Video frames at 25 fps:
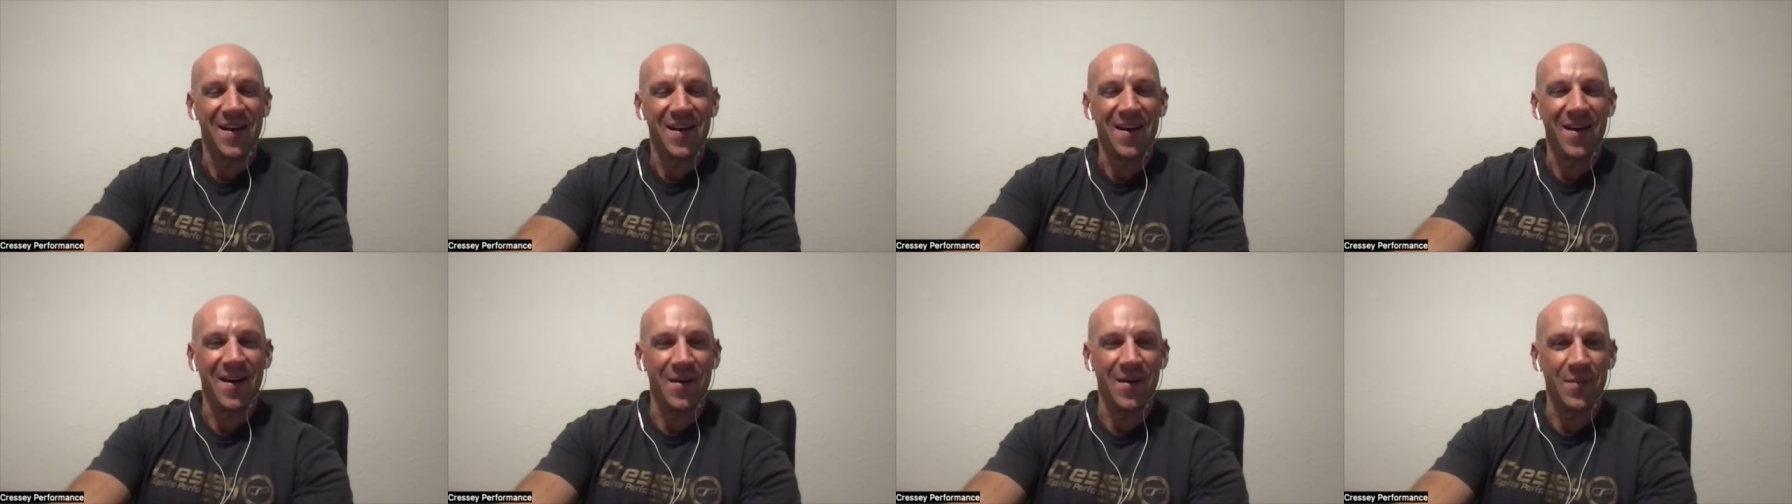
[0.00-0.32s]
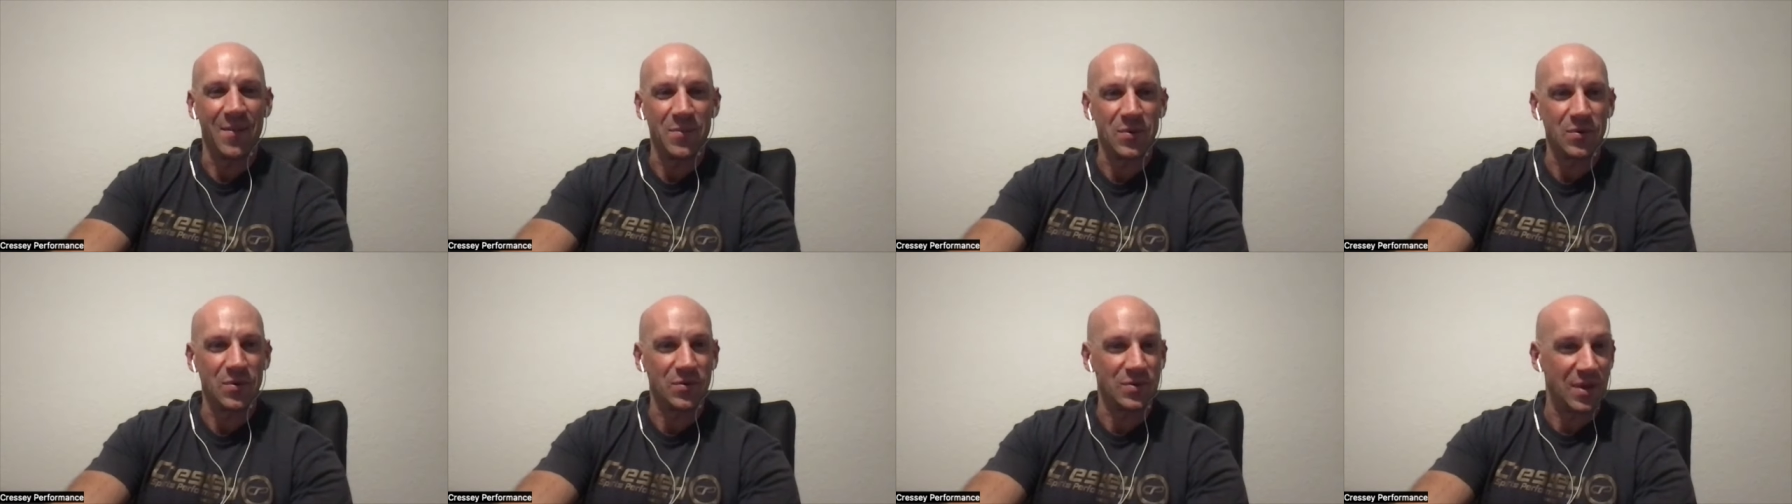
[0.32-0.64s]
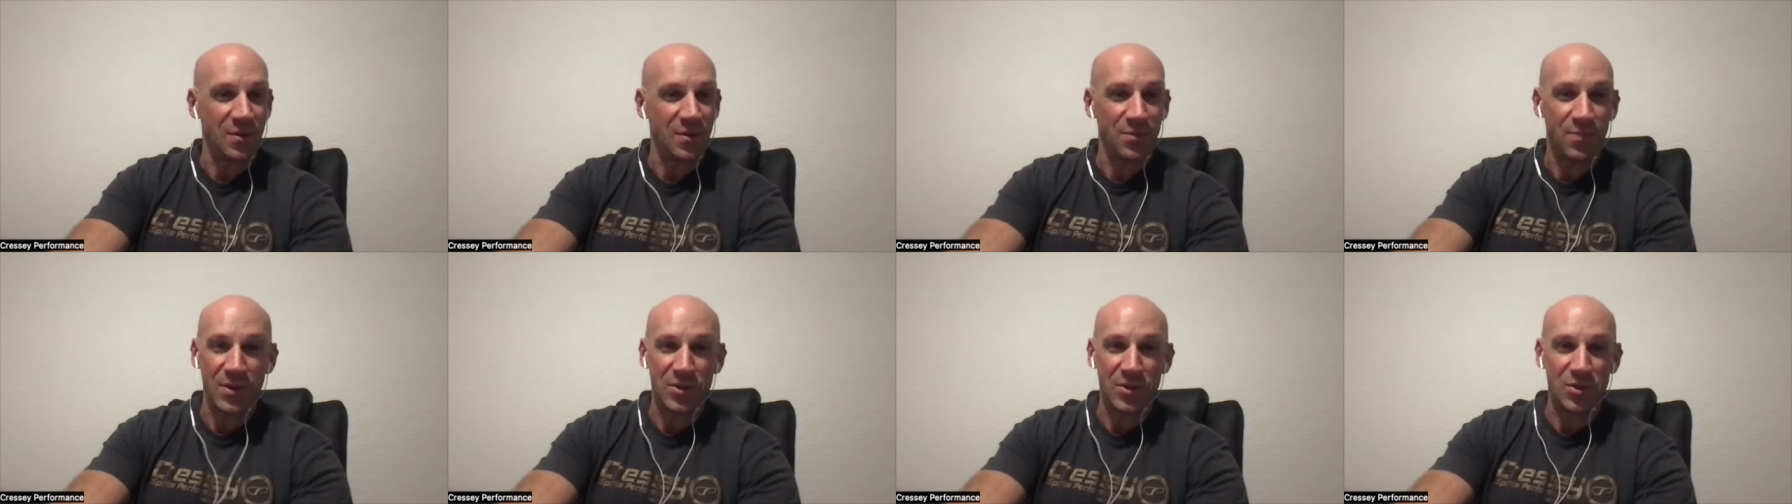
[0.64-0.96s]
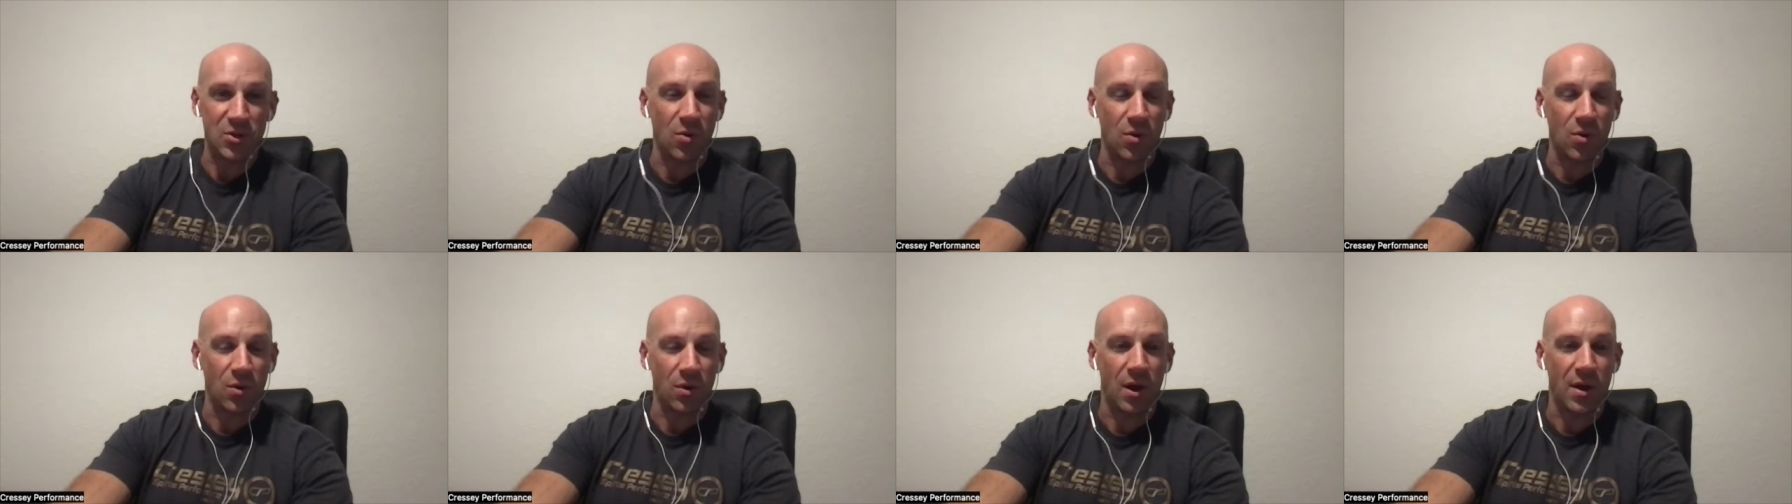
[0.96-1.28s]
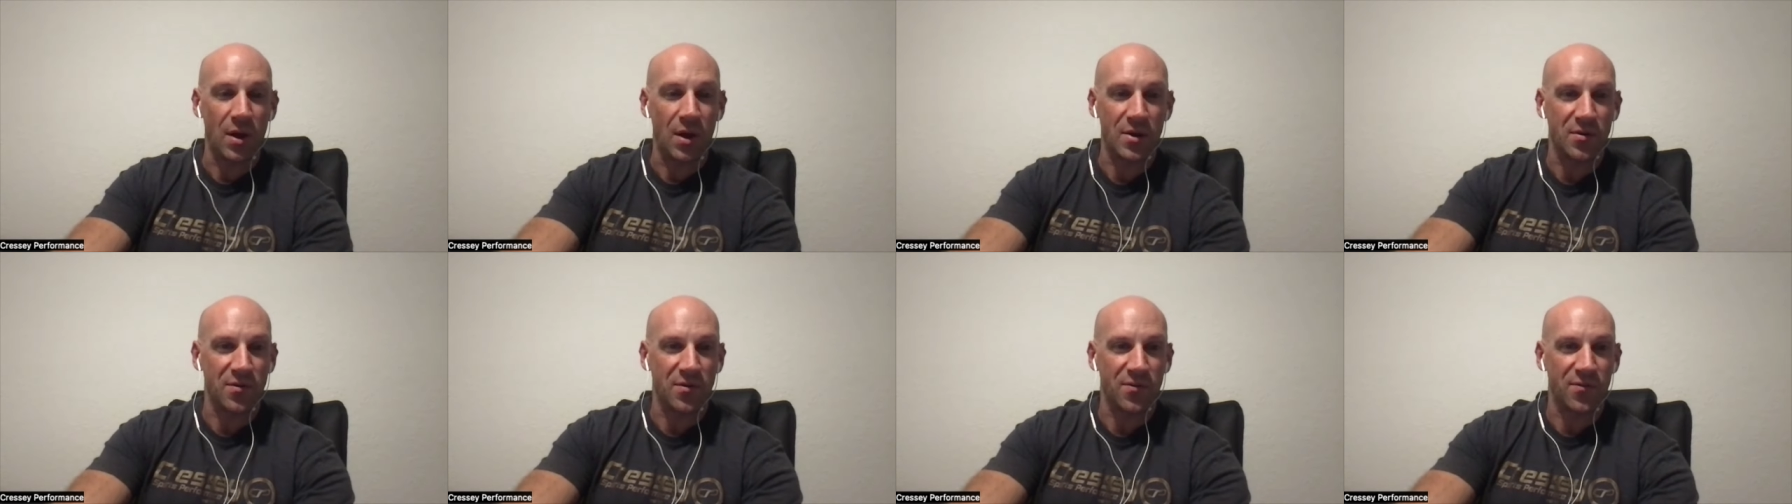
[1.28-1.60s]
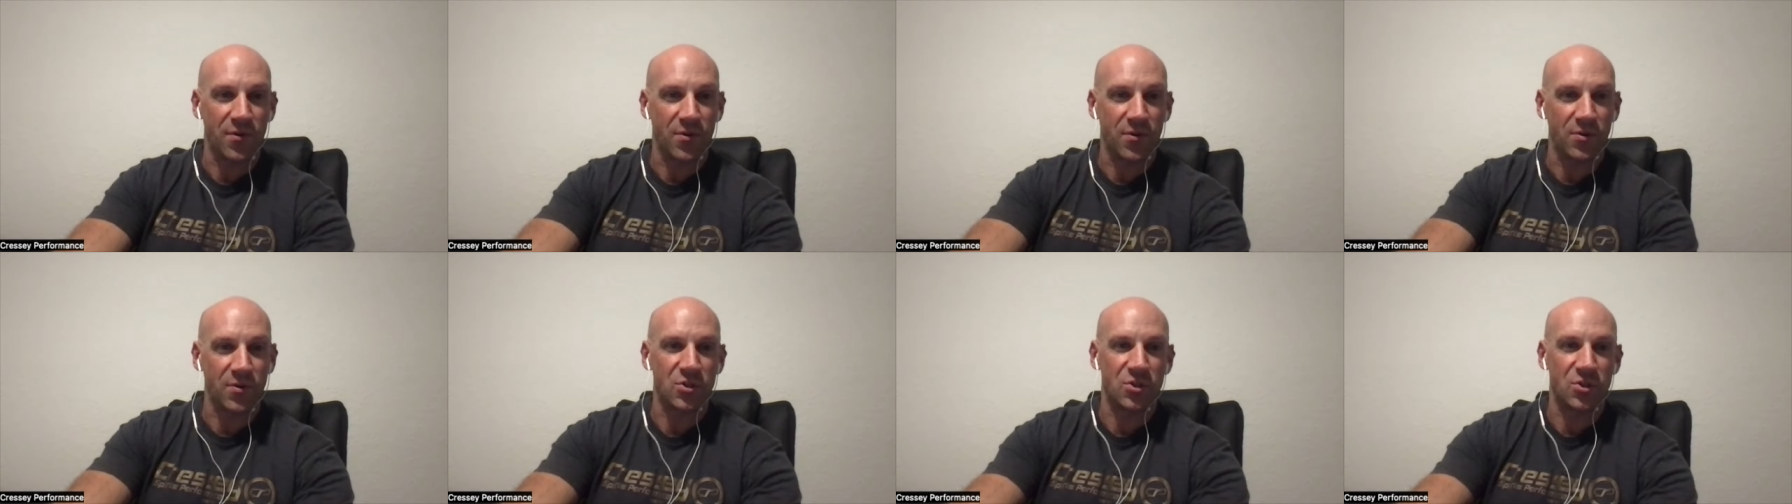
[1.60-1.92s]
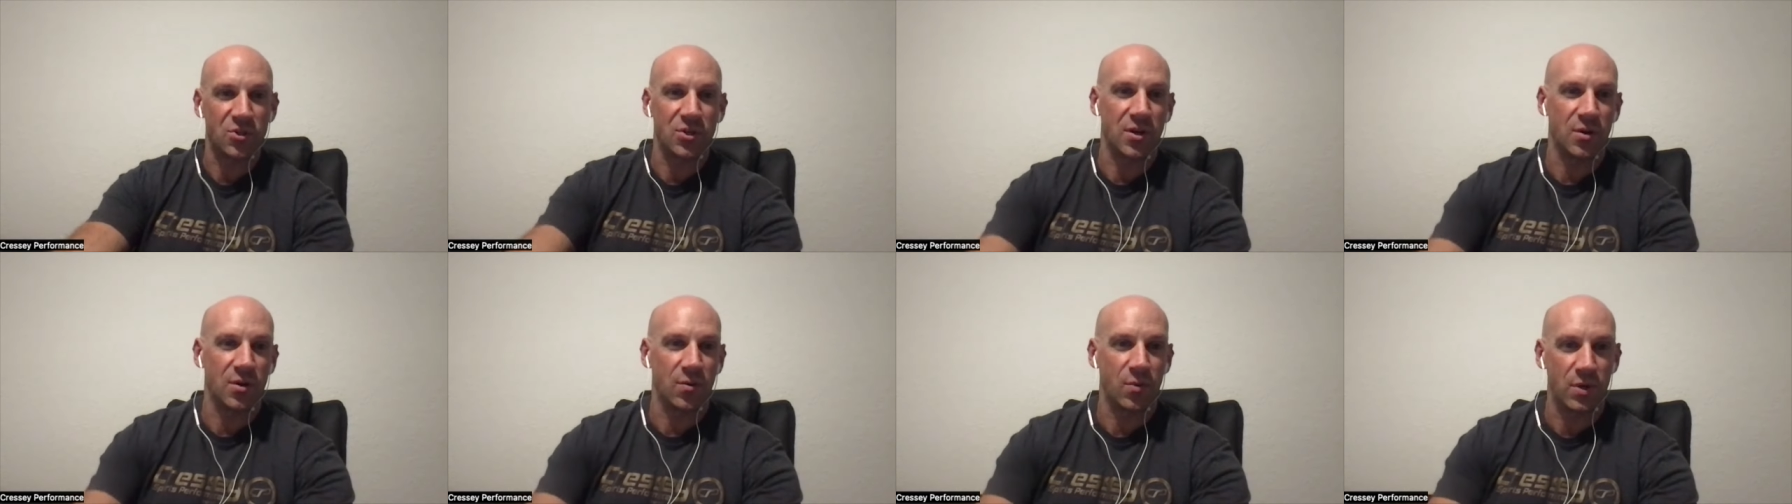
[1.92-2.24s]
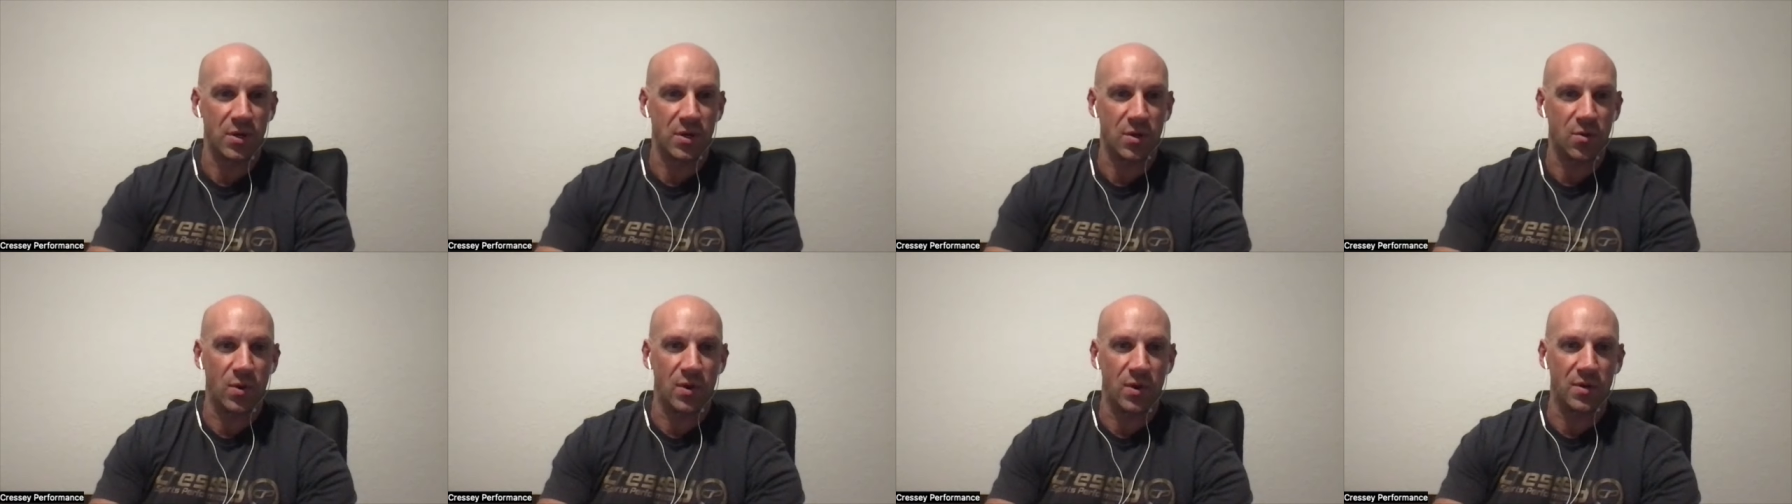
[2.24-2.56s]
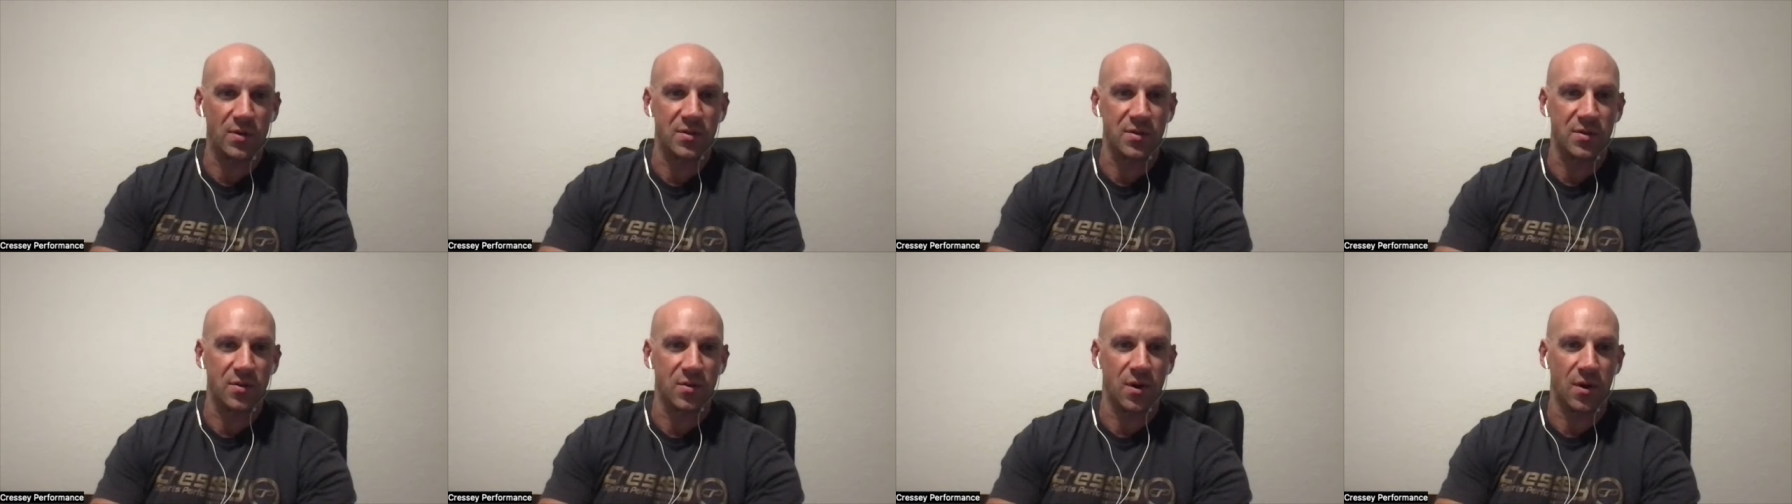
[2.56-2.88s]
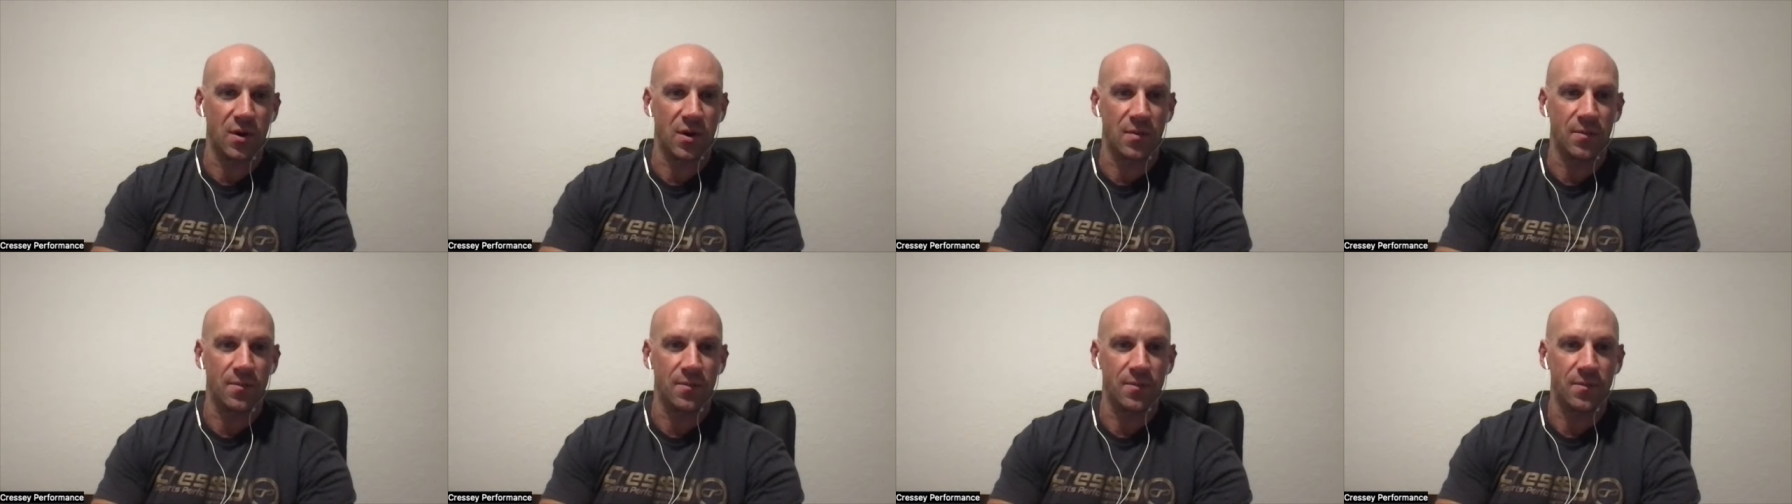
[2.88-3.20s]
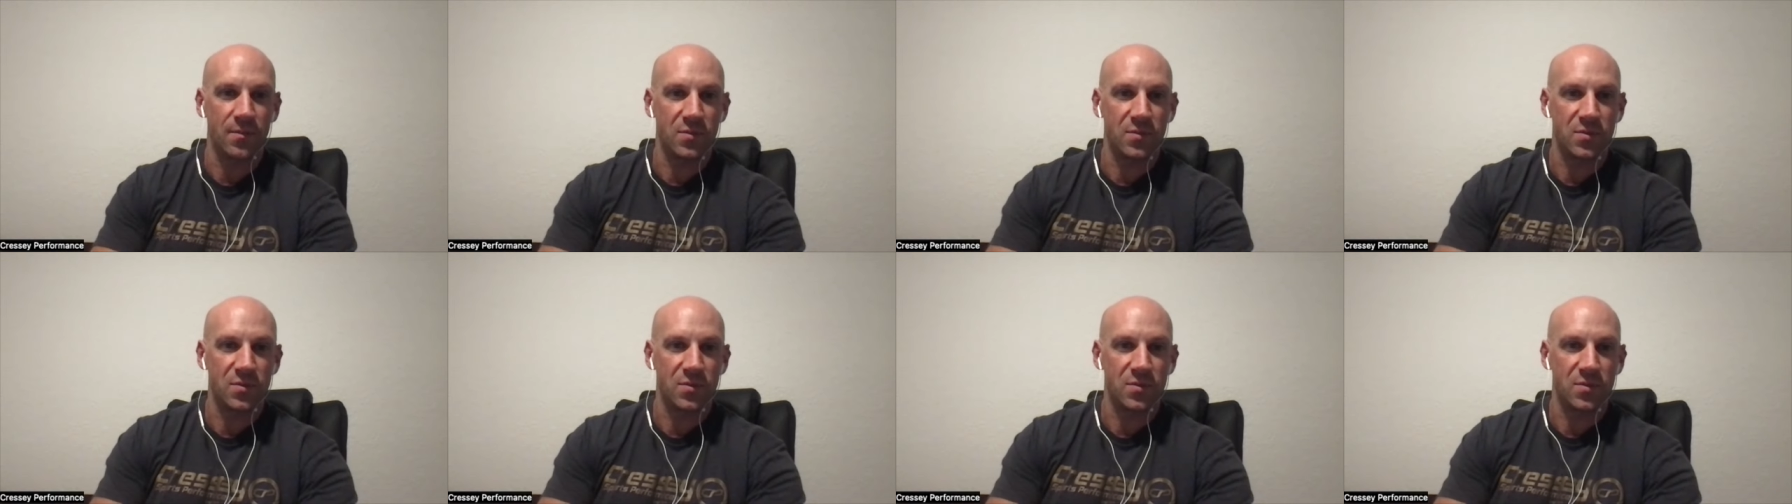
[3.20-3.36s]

um, you didn't pitch a whole lot your first year when you went to um,